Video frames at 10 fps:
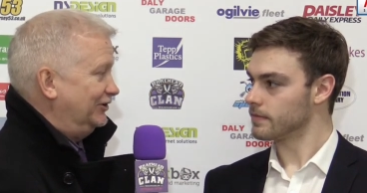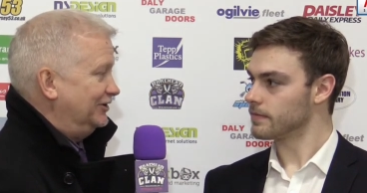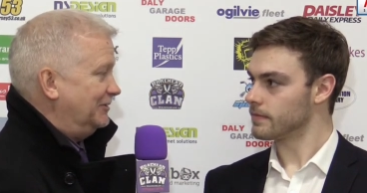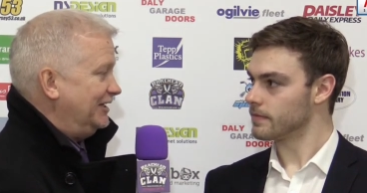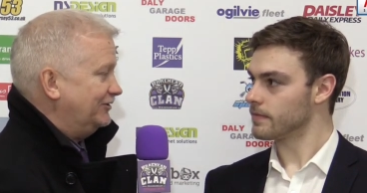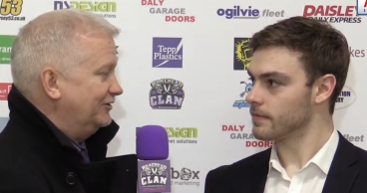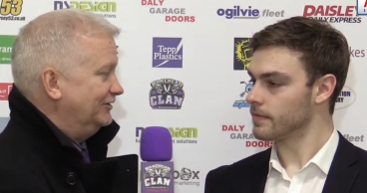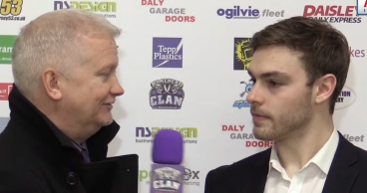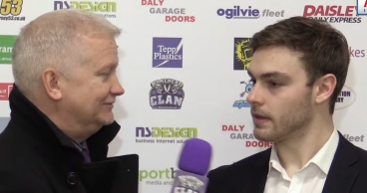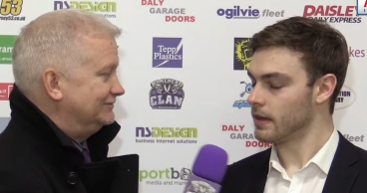Speaker 1: got the breakthrough.
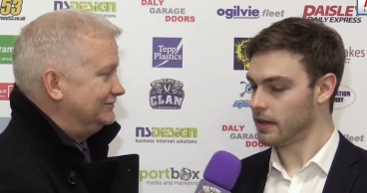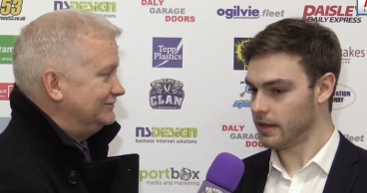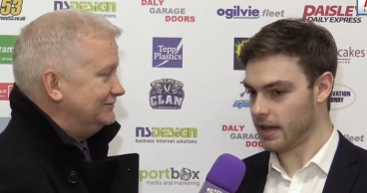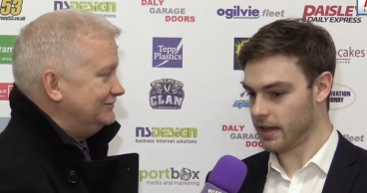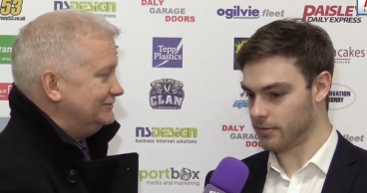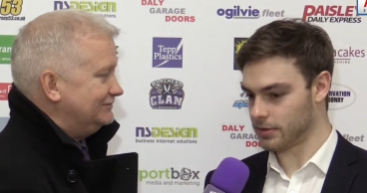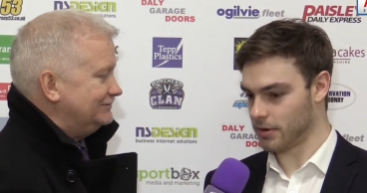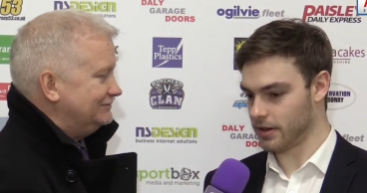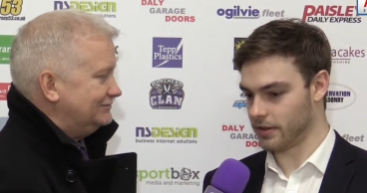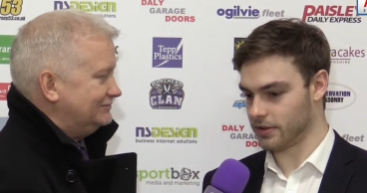
Speaker 2: Yeah, it was one
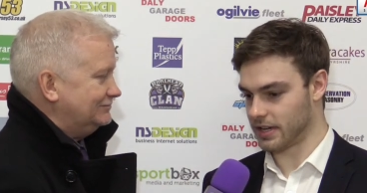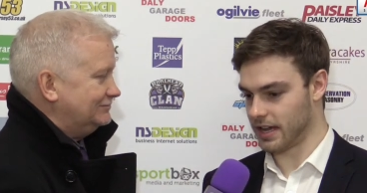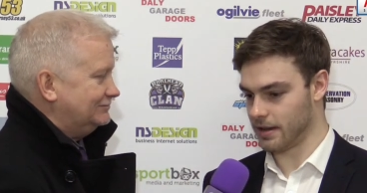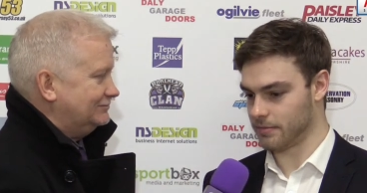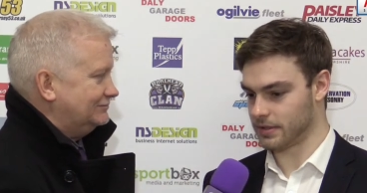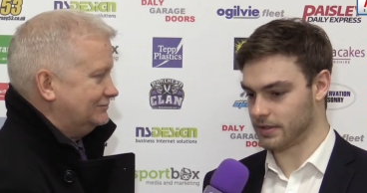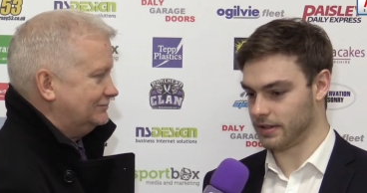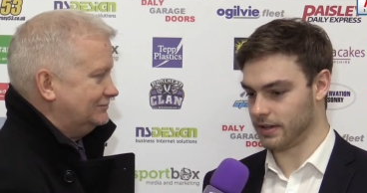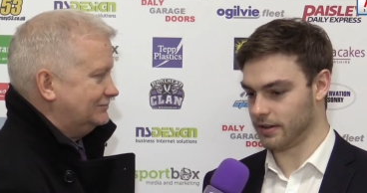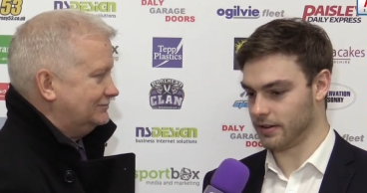of those games, you
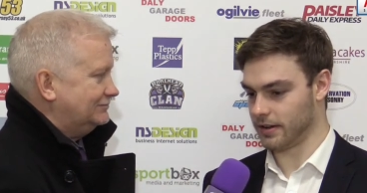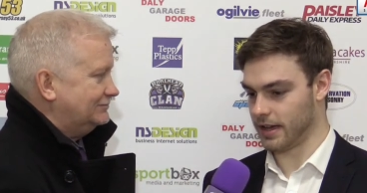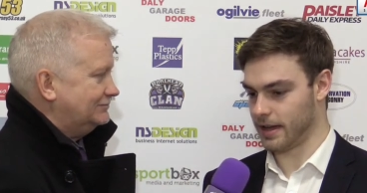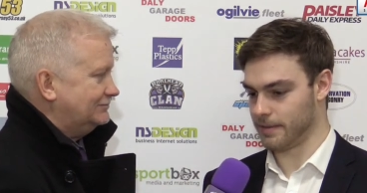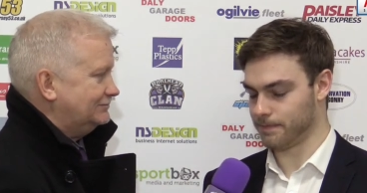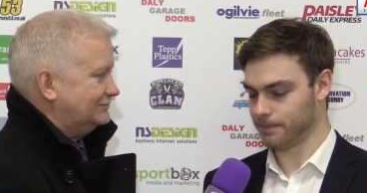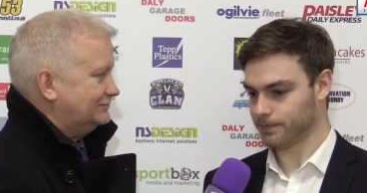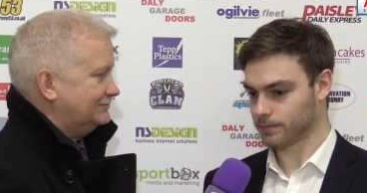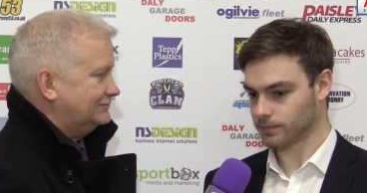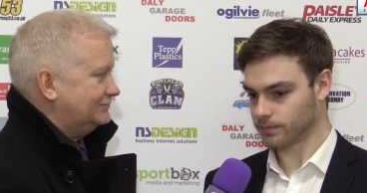know. Um,
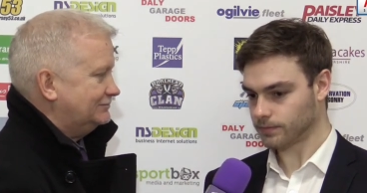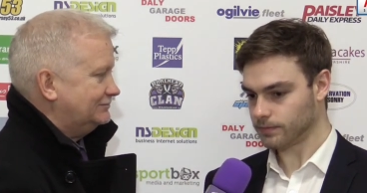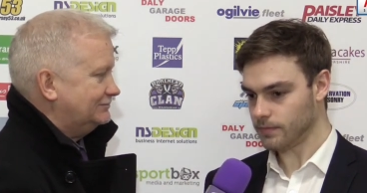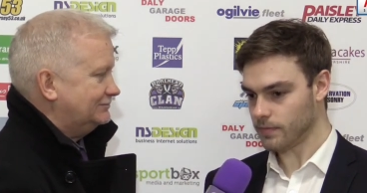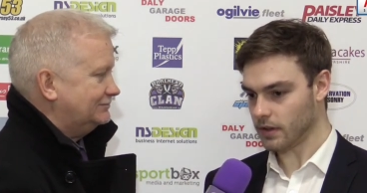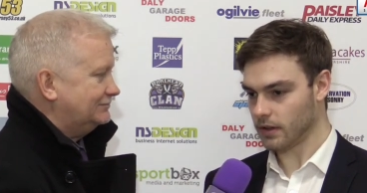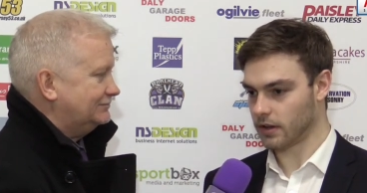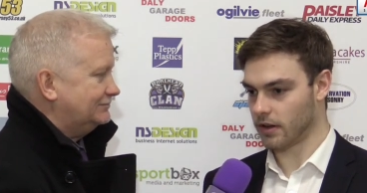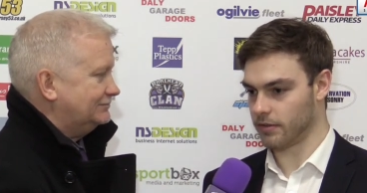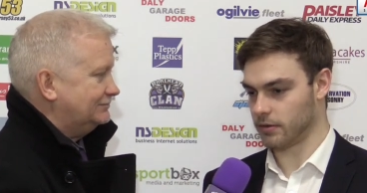
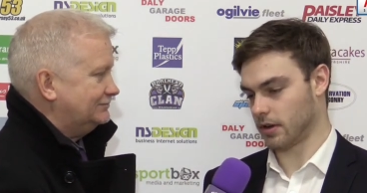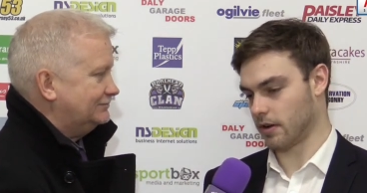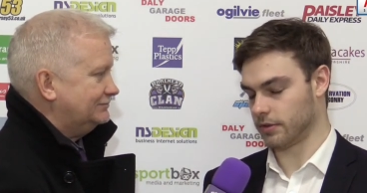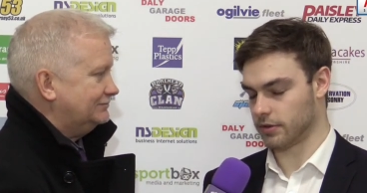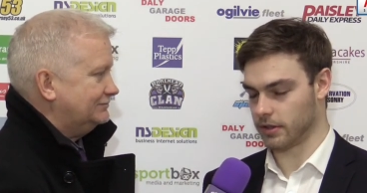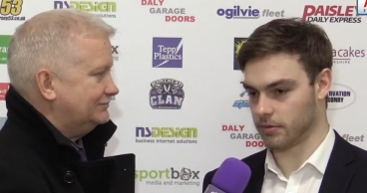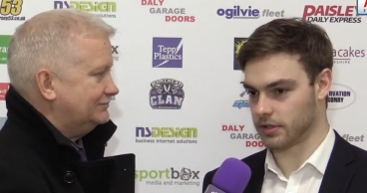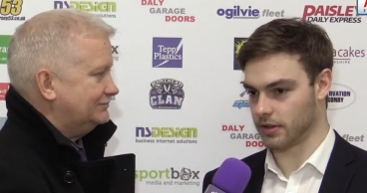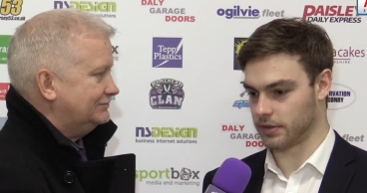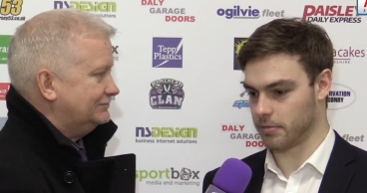Co- Coventry, that was
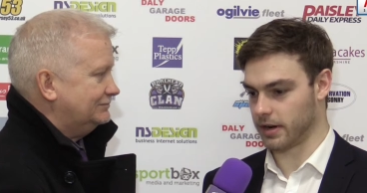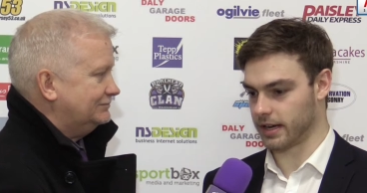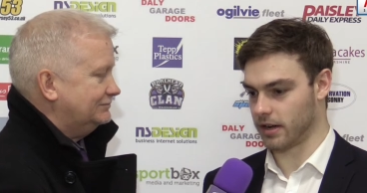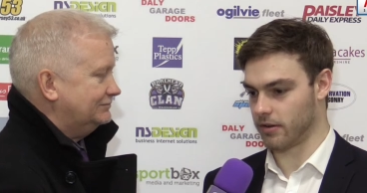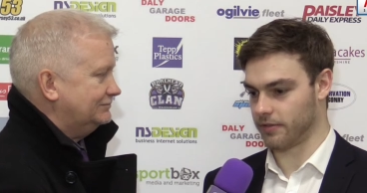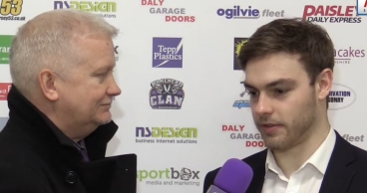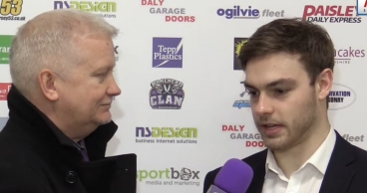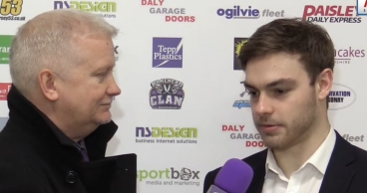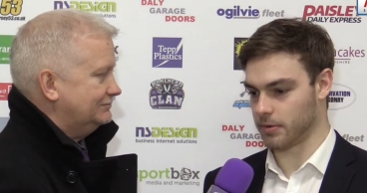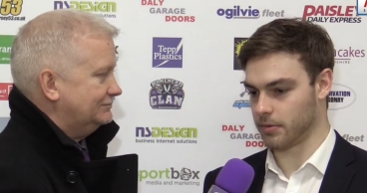tough to break down at first, but